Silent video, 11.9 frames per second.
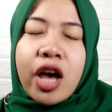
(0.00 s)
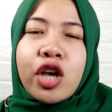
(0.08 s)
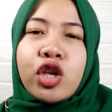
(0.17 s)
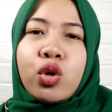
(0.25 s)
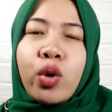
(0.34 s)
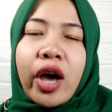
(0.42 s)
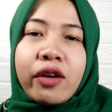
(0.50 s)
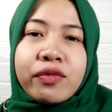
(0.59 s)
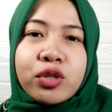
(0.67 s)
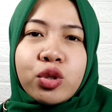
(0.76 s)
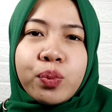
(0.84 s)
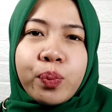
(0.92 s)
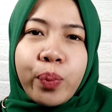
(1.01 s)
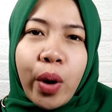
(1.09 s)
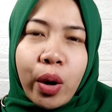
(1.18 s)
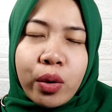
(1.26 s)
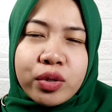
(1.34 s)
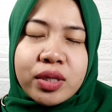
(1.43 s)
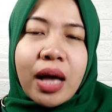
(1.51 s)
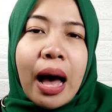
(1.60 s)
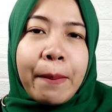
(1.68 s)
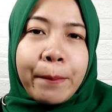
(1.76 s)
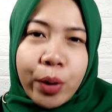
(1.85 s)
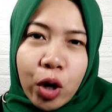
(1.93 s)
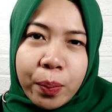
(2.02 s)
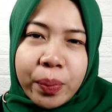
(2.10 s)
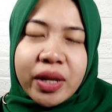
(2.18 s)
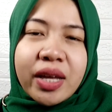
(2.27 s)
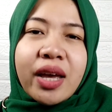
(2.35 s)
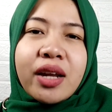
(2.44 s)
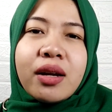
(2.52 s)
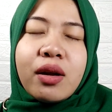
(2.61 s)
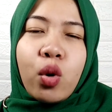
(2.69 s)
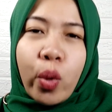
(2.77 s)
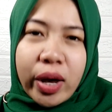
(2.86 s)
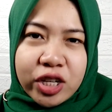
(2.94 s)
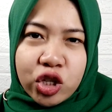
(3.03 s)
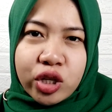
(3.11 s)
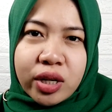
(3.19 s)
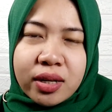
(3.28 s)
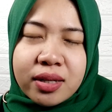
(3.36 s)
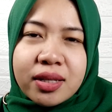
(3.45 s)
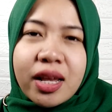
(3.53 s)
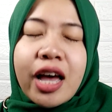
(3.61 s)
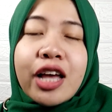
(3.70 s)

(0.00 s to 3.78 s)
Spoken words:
You have to pose appropriate questions,